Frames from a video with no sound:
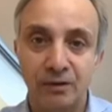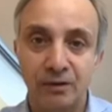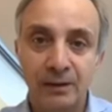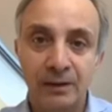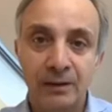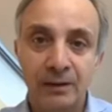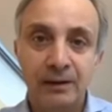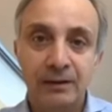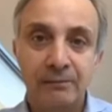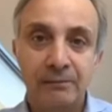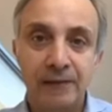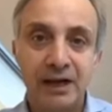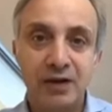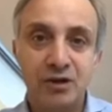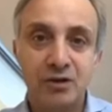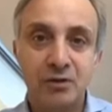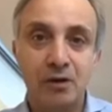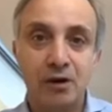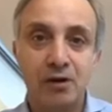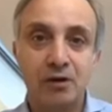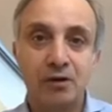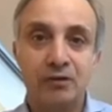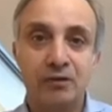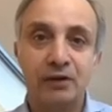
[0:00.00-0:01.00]
management
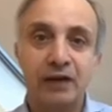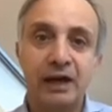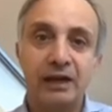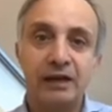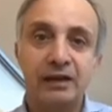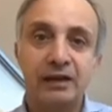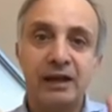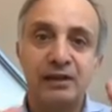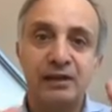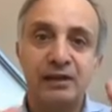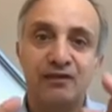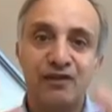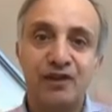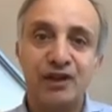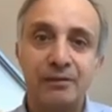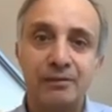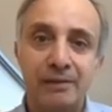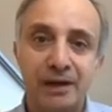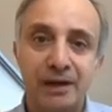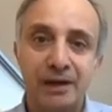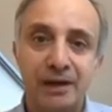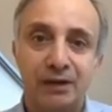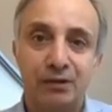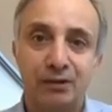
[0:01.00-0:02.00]
models. And and the
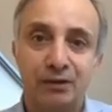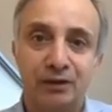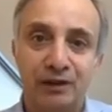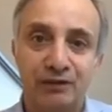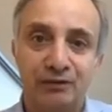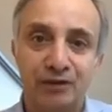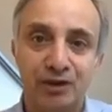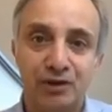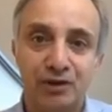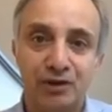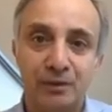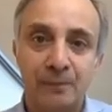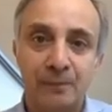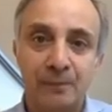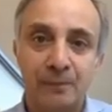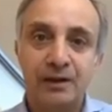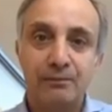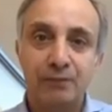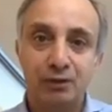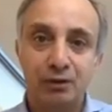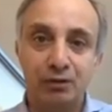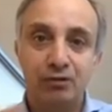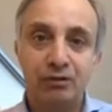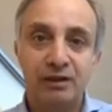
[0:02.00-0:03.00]
fundamental difference
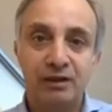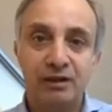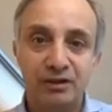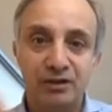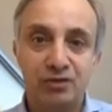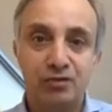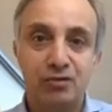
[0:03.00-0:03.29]
between these two